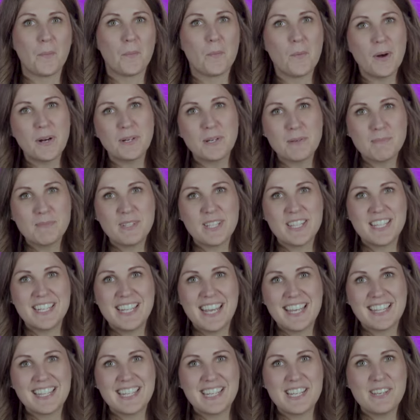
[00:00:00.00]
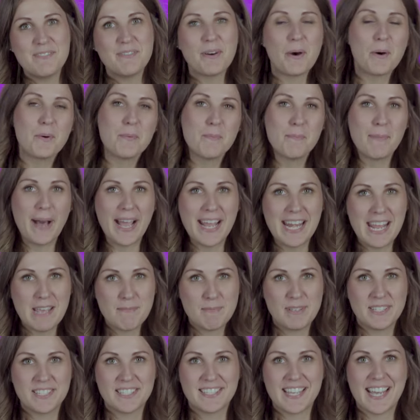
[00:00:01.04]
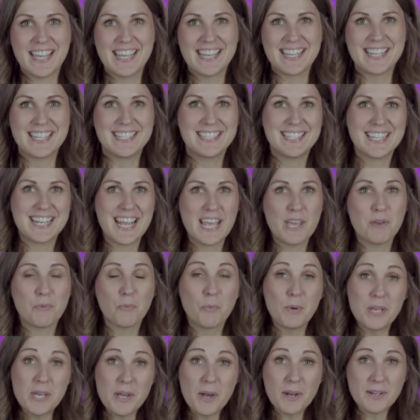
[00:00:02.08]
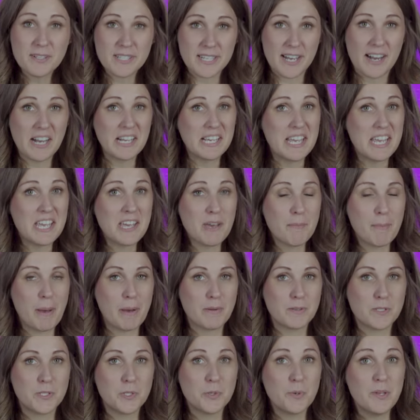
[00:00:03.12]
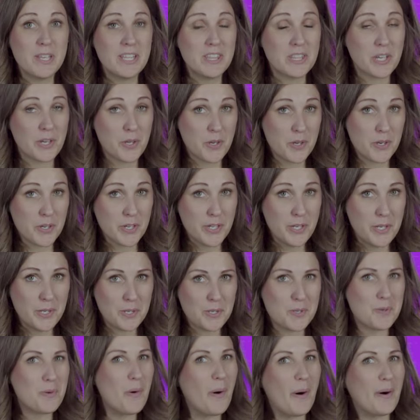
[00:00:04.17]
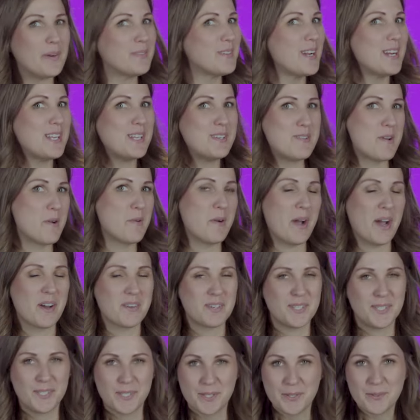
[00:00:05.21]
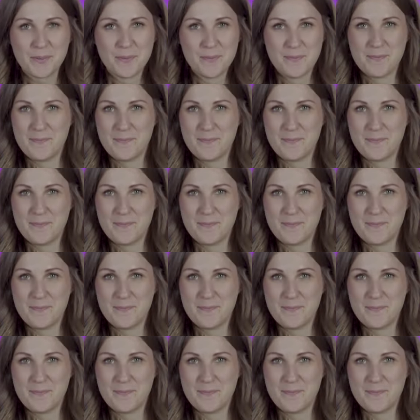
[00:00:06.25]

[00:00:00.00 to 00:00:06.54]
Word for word: Welcome to the Daily Devo. My name is Diana. Today we are talking about doing the good you already know how to do.